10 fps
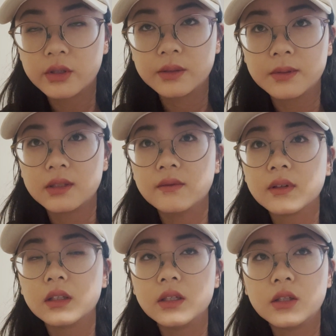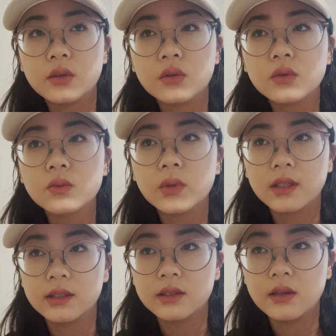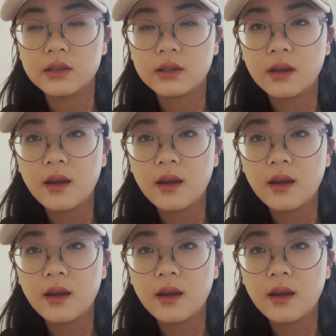specifically 2 witnesses,